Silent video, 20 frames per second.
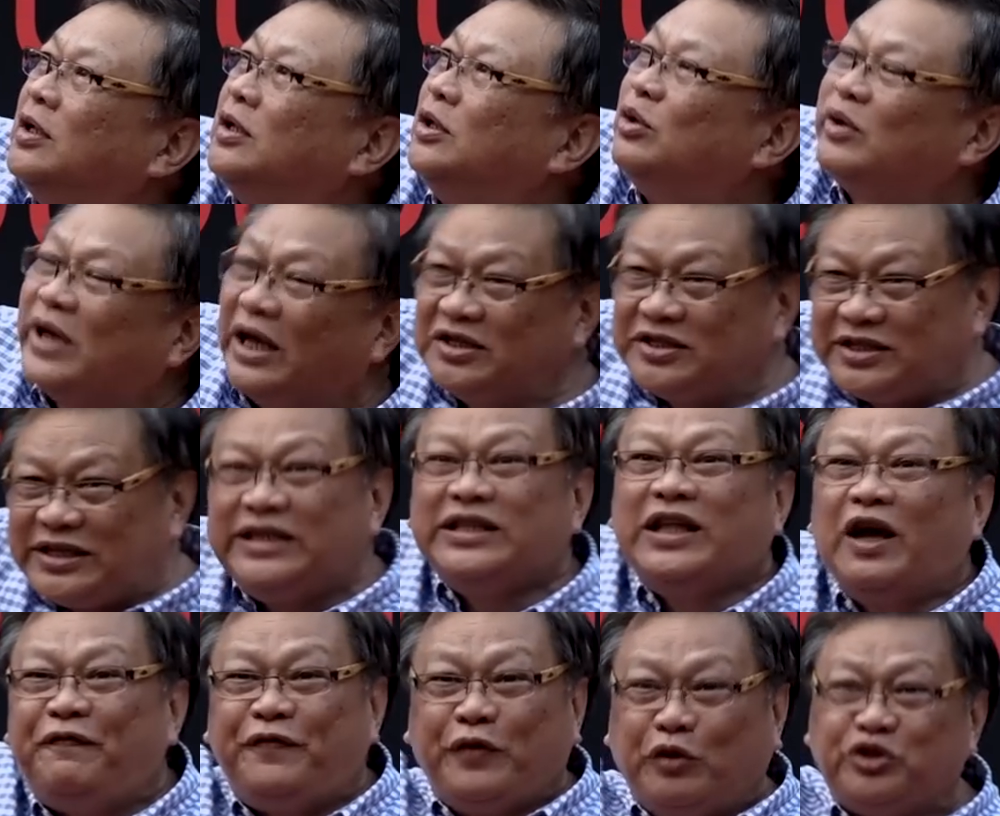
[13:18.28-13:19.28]
you can see
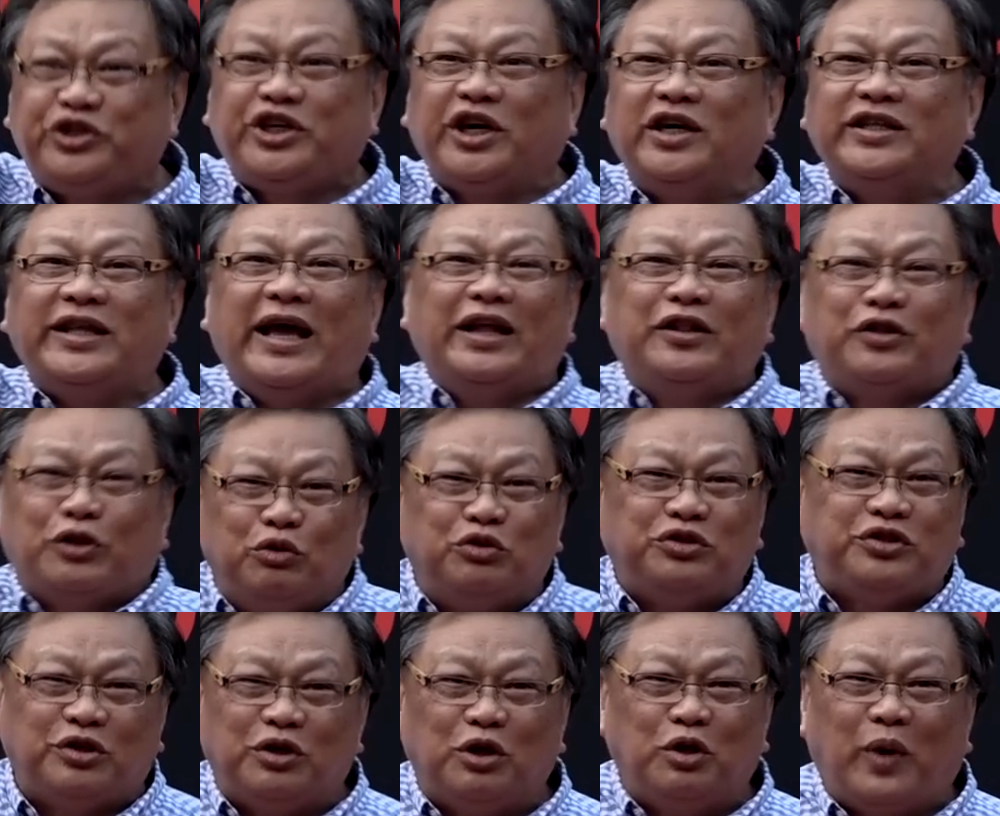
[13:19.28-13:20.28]
the future that in
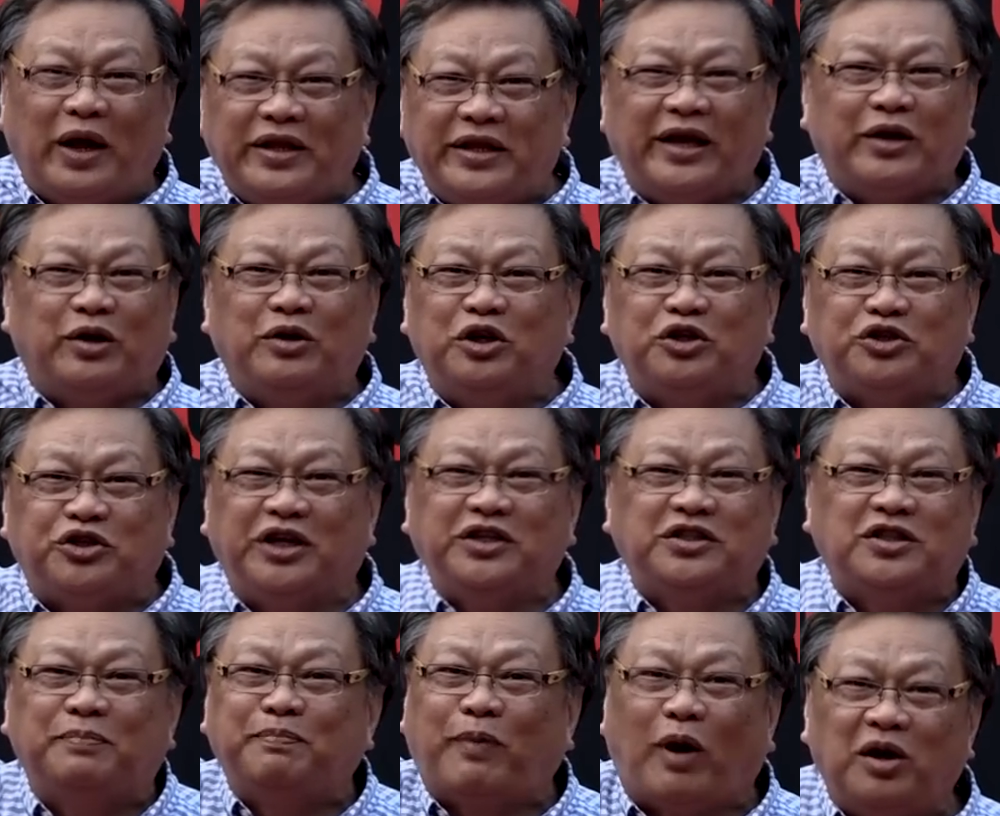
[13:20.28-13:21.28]
2018 you're going to
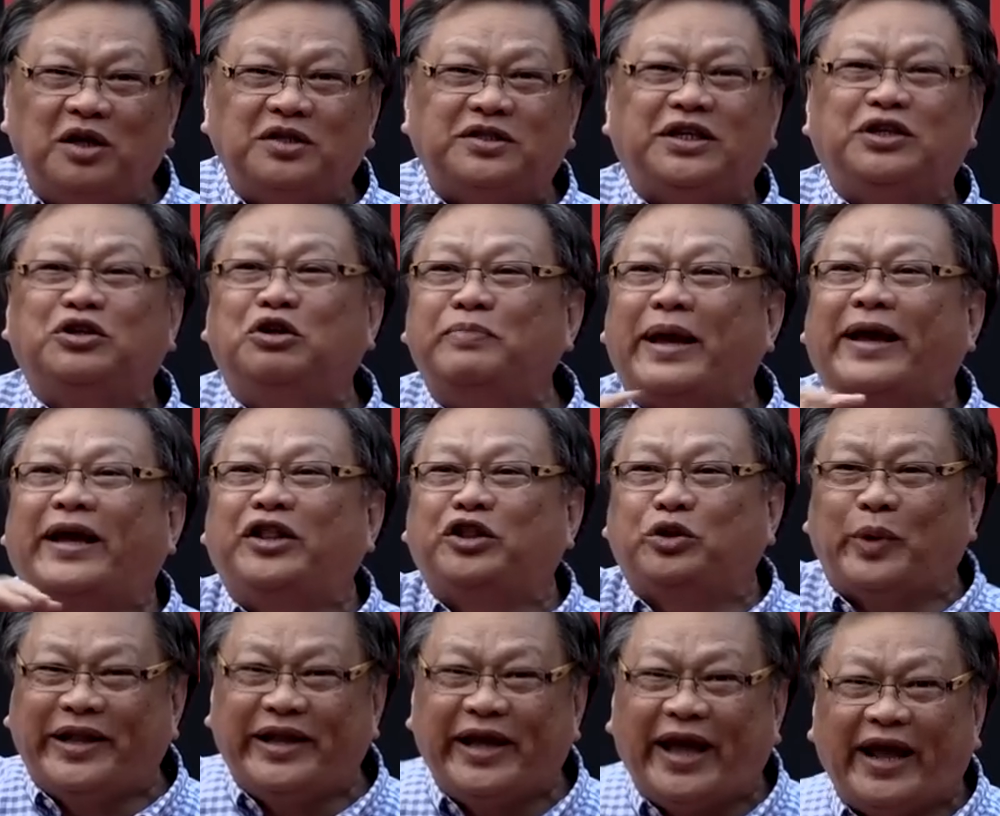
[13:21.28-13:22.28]
change the policy to make it
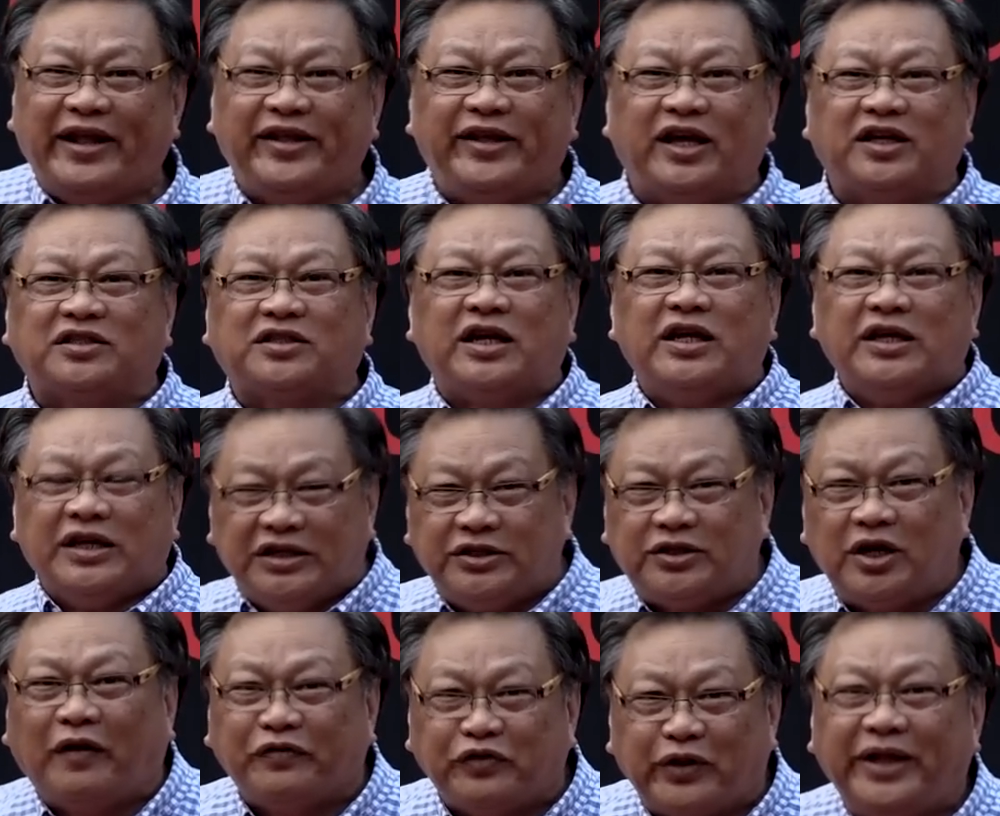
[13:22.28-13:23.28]
28 years
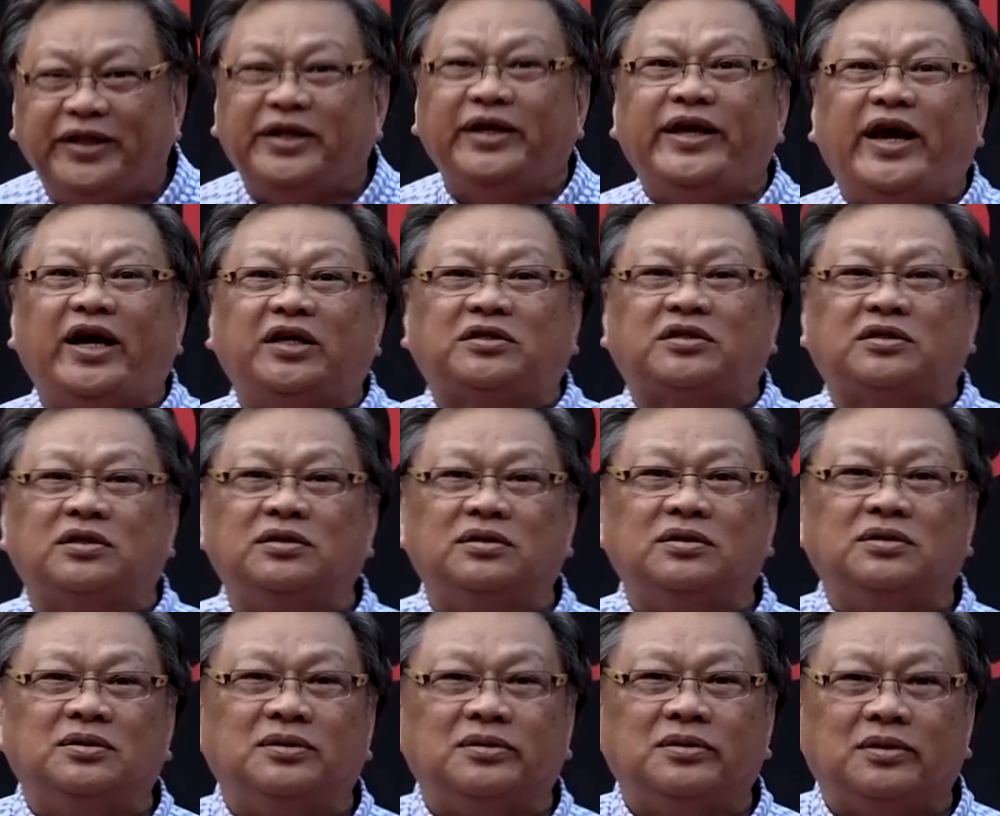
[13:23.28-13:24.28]
instead of 20 years?
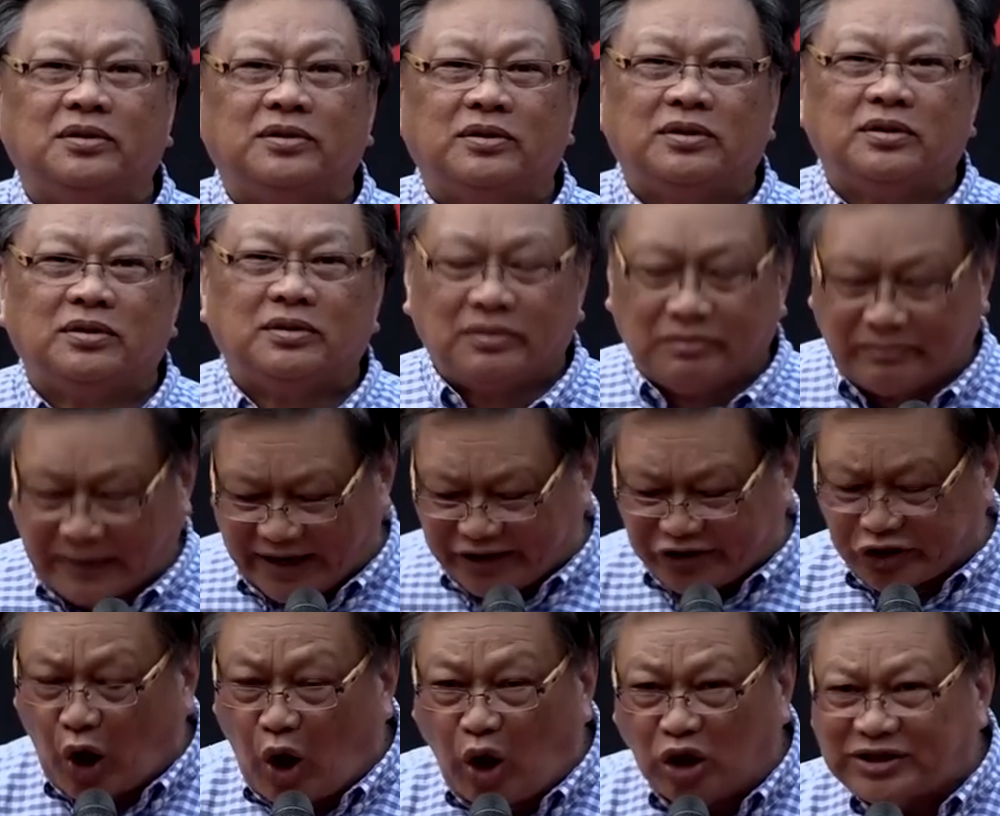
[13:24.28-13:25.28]
My
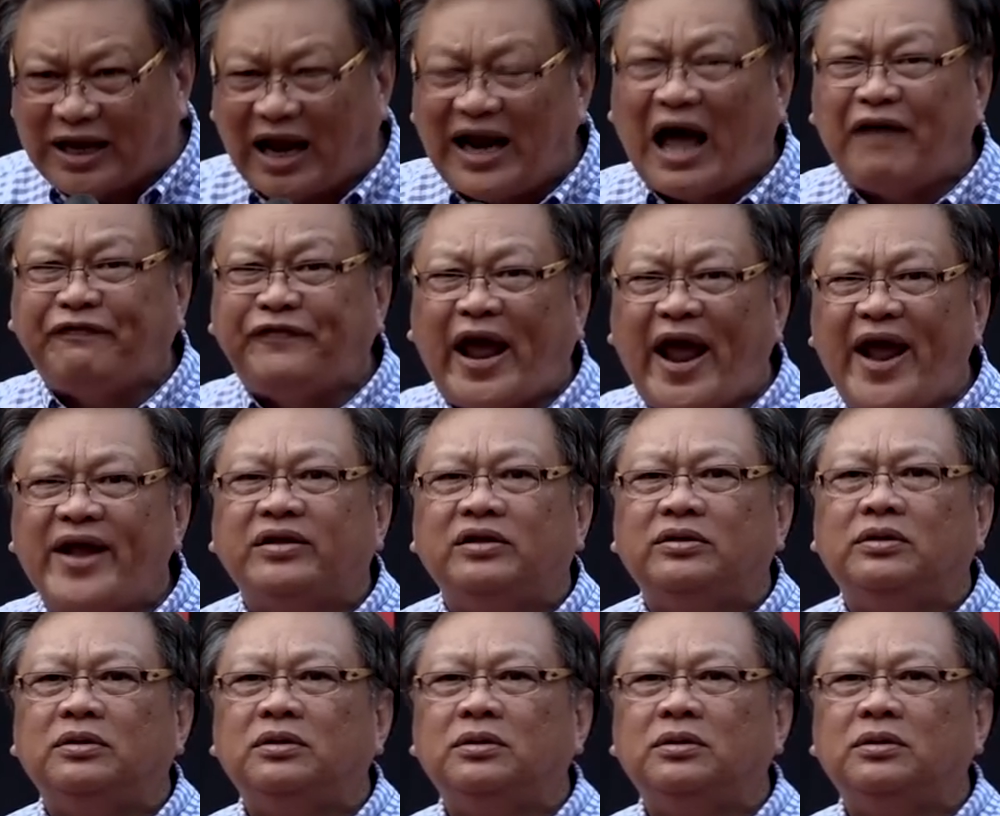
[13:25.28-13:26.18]
toes are laughing.